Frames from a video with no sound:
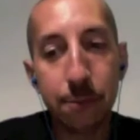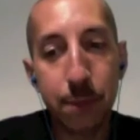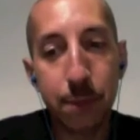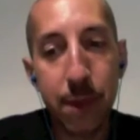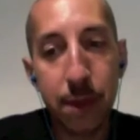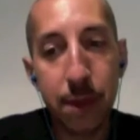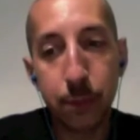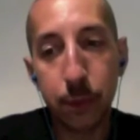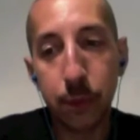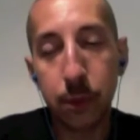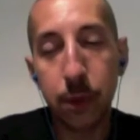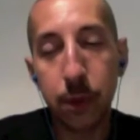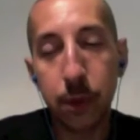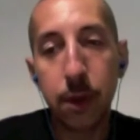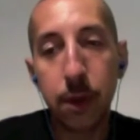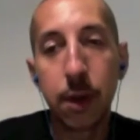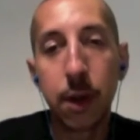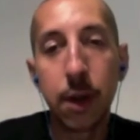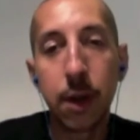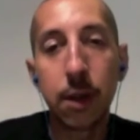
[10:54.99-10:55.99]
people
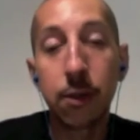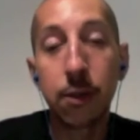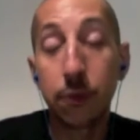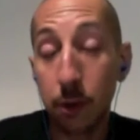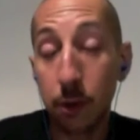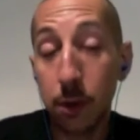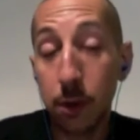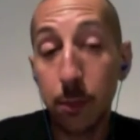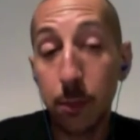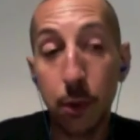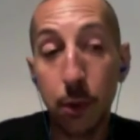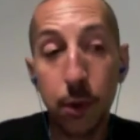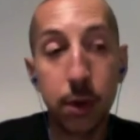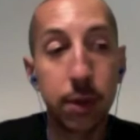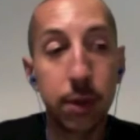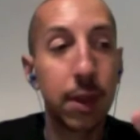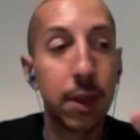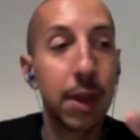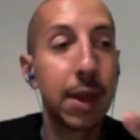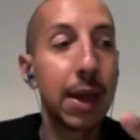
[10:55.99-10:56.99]
is very
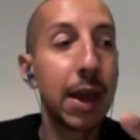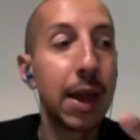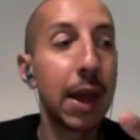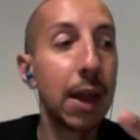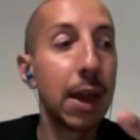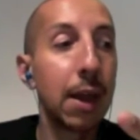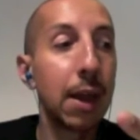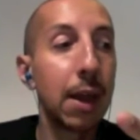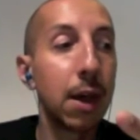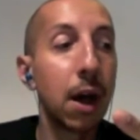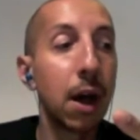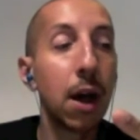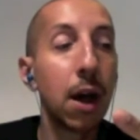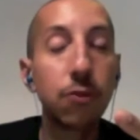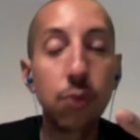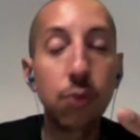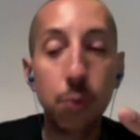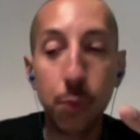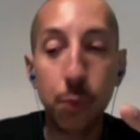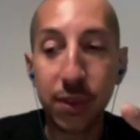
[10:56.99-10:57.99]
important, and
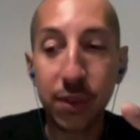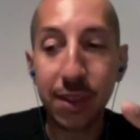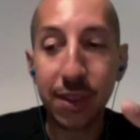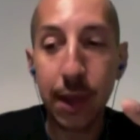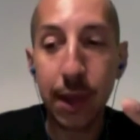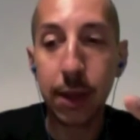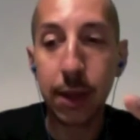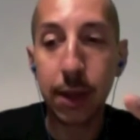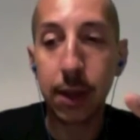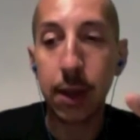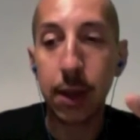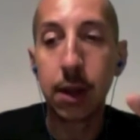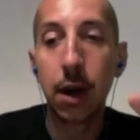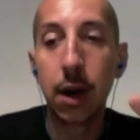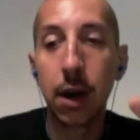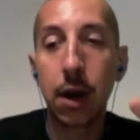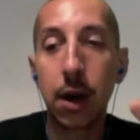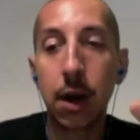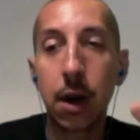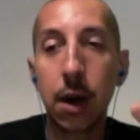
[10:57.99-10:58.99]

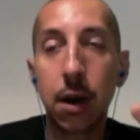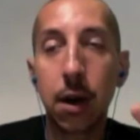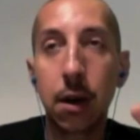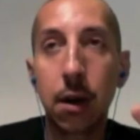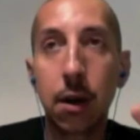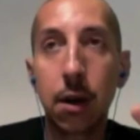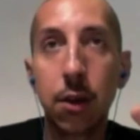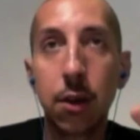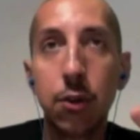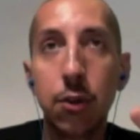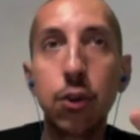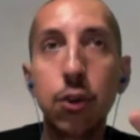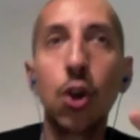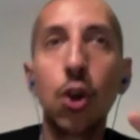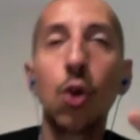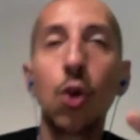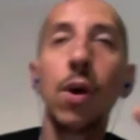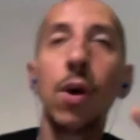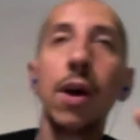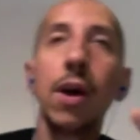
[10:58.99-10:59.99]
100%. You
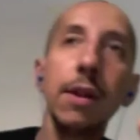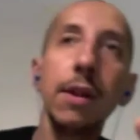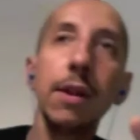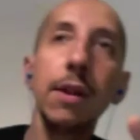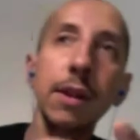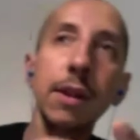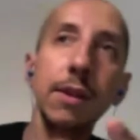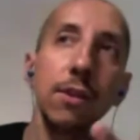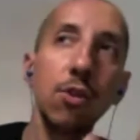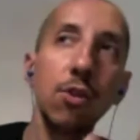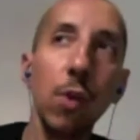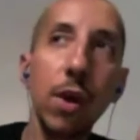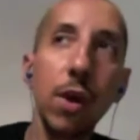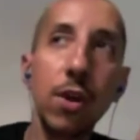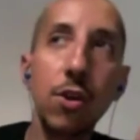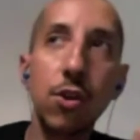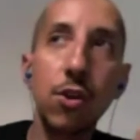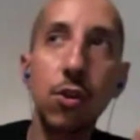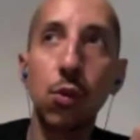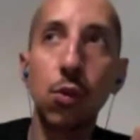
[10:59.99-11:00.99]
know, in these
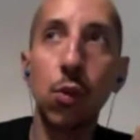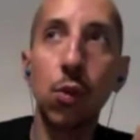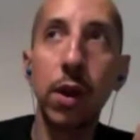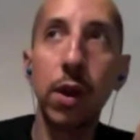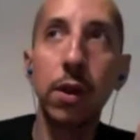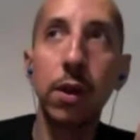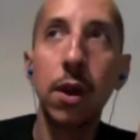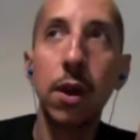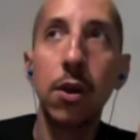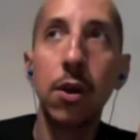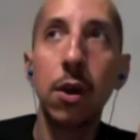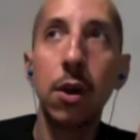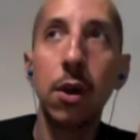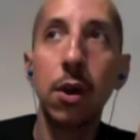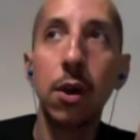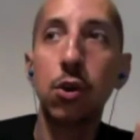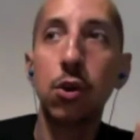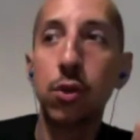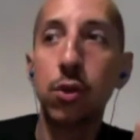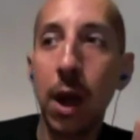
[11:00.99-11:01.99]
situations when you're